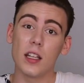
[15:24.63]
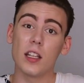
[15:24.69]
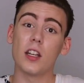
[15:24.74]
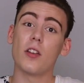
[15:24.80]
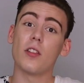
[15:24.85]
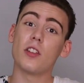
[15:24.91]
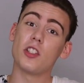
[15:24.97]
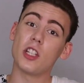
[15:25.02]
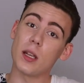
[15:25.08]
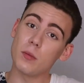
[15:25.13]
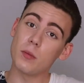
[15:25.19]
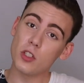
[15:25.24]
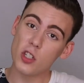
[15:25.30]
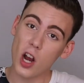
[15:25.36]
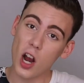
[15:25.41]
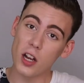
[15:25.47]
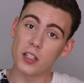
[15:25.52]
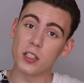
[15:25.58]
You know, the James
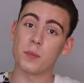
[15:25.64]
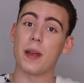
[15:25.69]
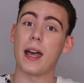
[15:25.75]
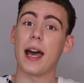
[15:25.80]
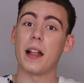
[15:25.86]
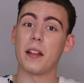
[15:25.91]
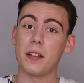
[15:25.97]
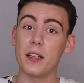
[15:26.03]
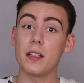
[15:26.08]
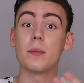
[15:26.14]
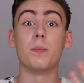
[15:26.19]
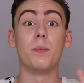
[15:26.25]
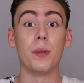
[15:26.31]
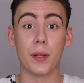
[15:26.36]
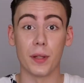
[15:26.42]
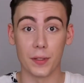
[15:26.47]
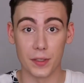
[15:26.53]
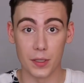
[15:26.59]
Charles palette, it's
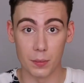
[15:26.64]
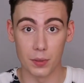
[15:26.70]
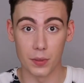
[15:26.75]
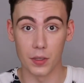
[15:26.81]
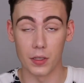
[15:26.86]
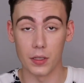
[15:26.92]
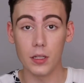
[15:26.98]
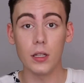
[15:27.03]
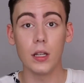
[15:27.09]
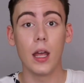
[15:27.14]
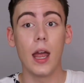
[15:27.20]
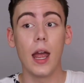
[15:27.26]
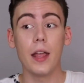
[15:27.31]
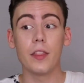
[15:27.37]
buildable.